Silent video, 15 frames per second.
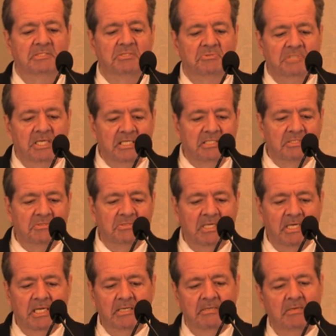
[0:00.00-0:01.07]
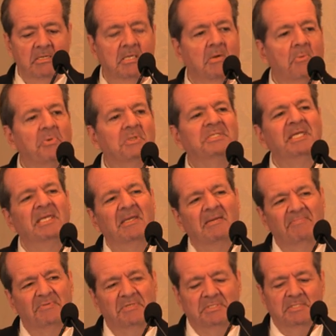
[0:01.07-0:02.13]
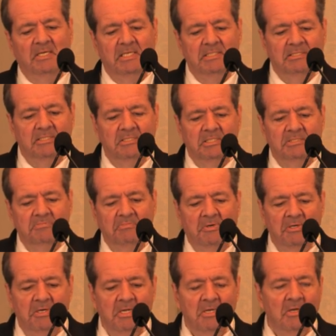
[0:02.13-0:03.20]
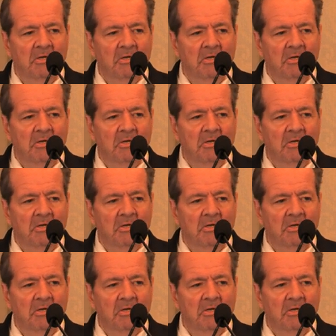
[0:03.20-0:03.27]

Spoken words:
So tics were de-emphasized in this part.